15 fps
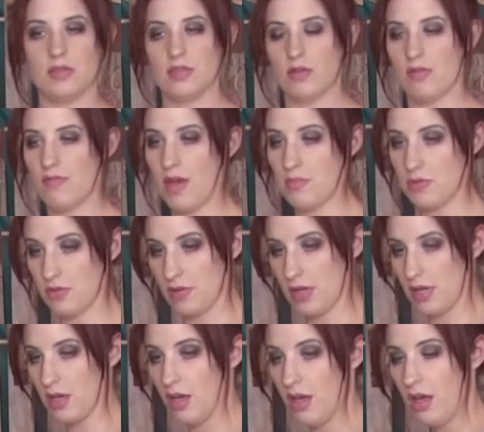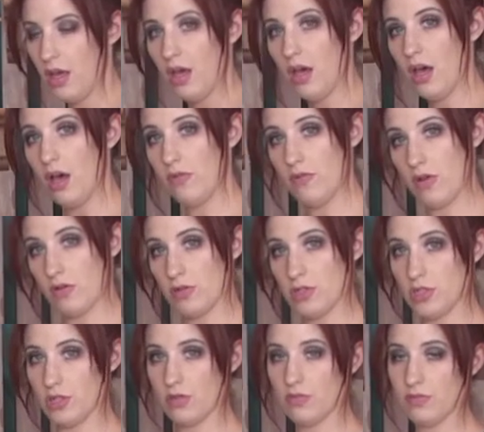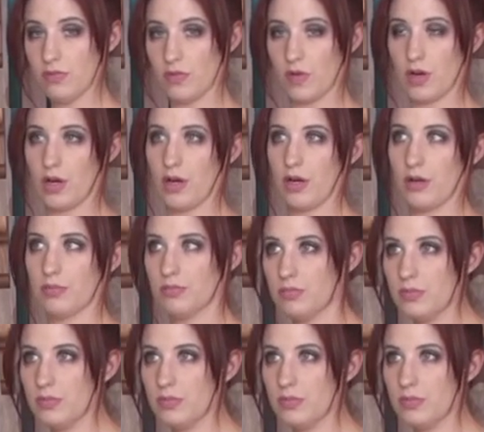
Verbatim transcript: So if I'm doing a photo shoot for,